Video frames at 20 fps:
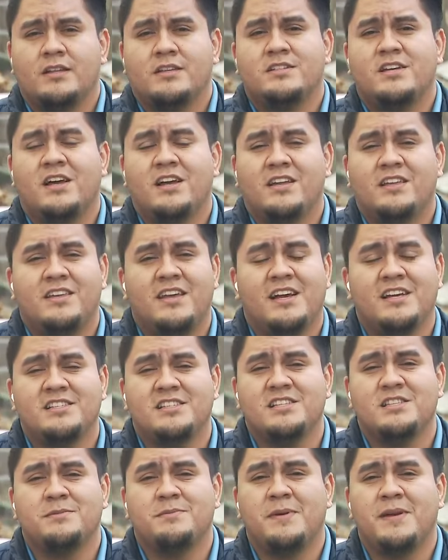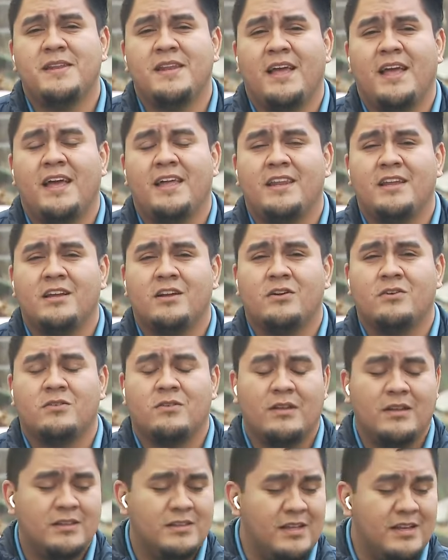Doug, yes, it's been an incredible
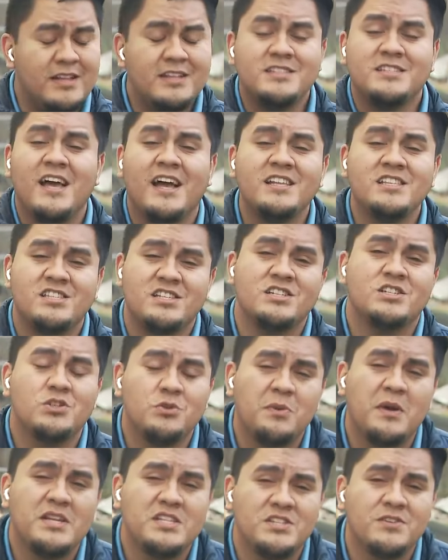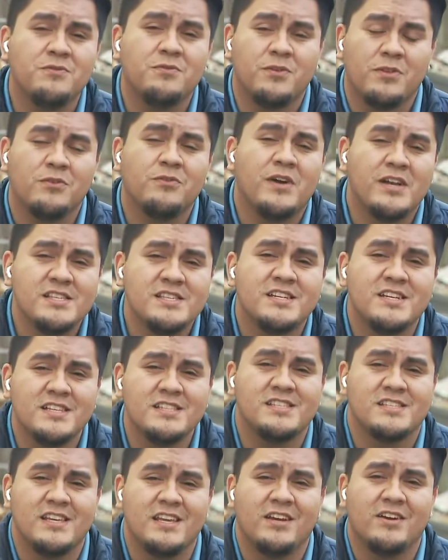an intense situation for the
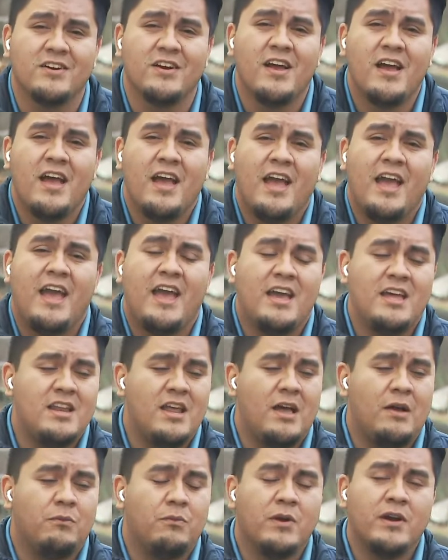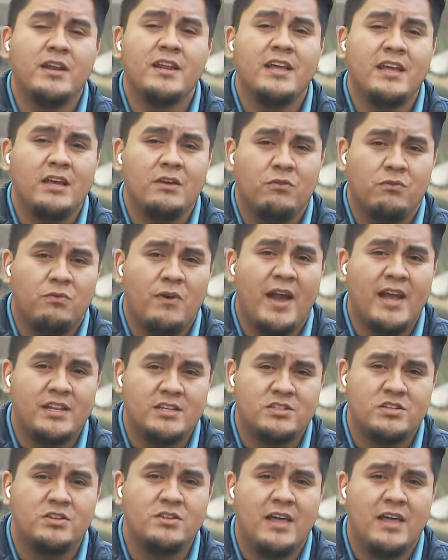residents here, and we're going to get right to